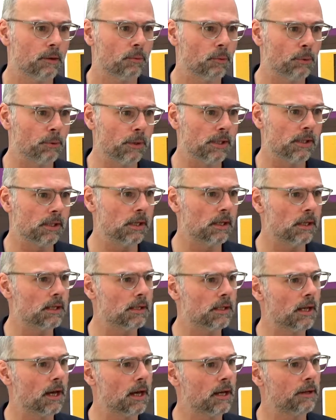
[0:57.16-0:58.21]
we see is
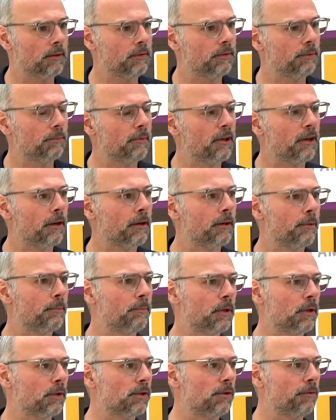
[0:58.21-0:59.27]
that
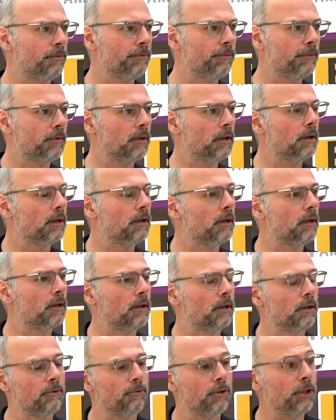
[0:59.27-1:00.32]
because of
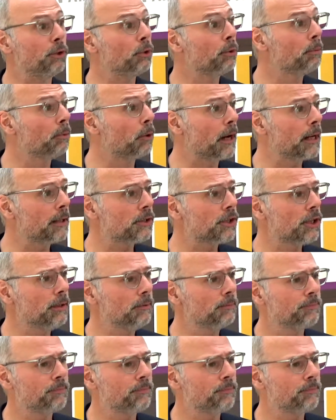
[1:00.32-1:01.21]
renewable energy,